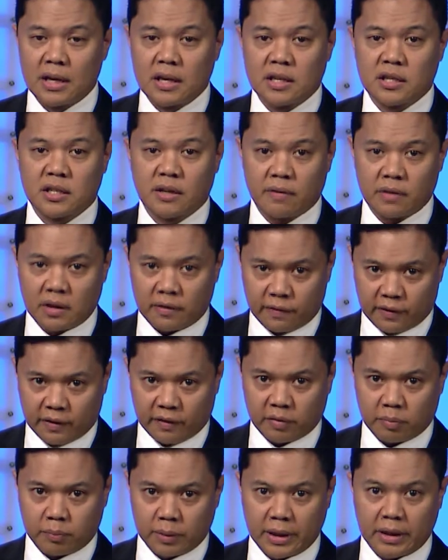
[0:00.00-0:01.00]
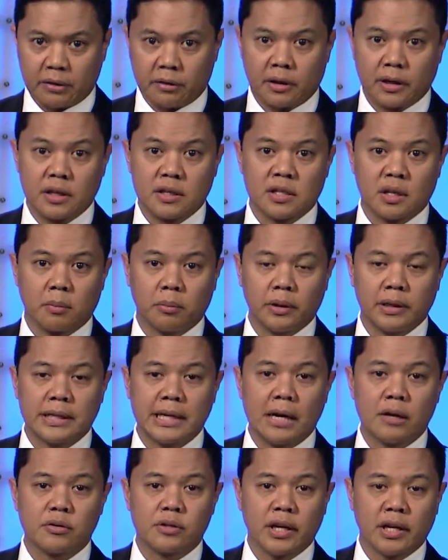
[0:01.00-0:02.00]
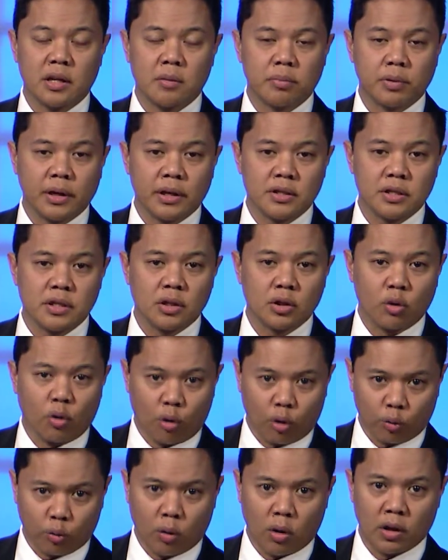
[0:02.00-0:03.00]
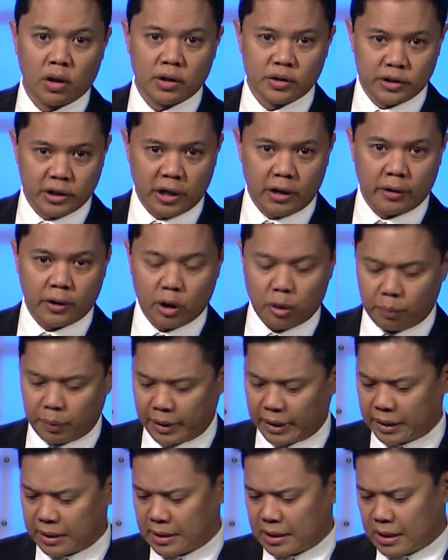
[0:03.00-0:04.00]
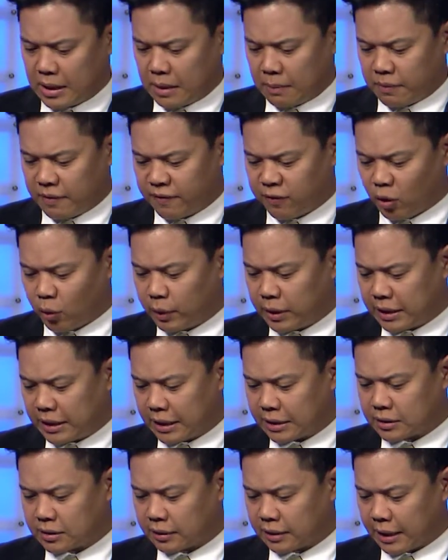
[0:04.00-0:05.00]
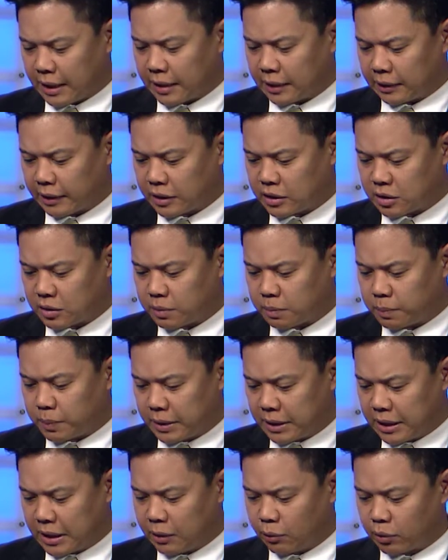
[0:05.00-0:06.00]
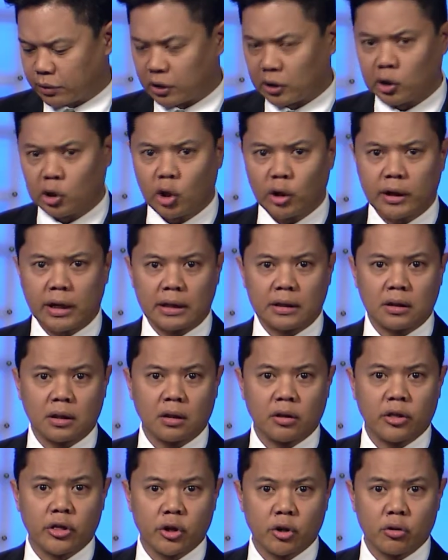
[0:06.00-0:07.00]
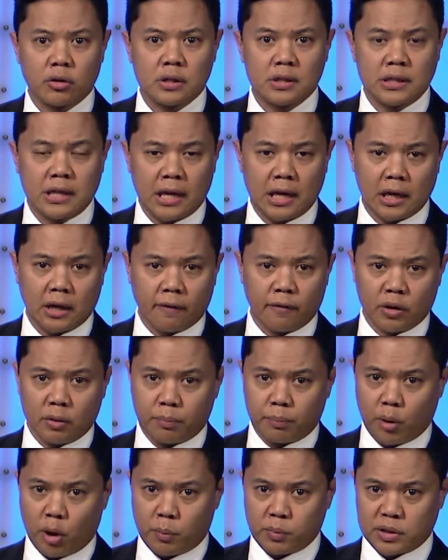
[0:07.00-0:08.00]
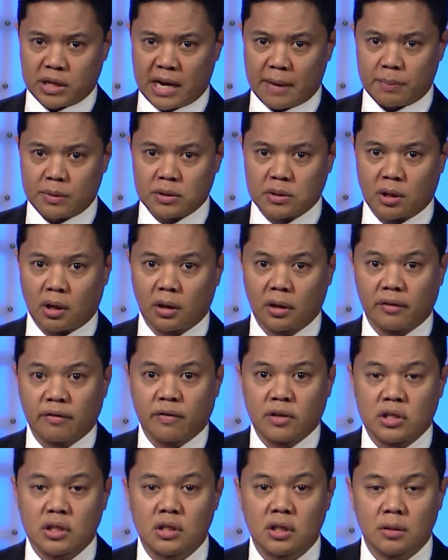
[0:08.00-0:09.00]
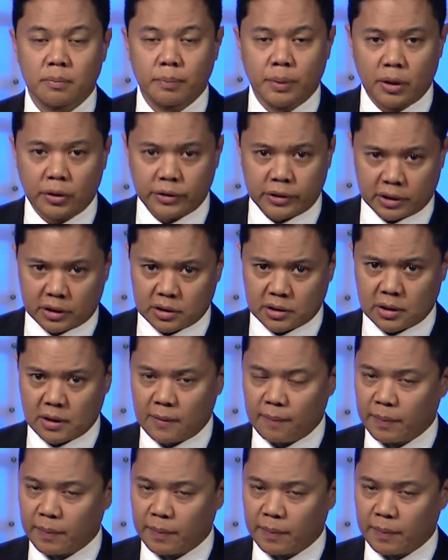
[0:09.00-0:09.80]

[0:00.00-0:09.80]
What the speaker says: 75th Plenary Assembly, now taking place in Cornwall, Ontario. But before we get to that, let's begin with a look at the third day of the Pope's apostolic visit to the Baltics.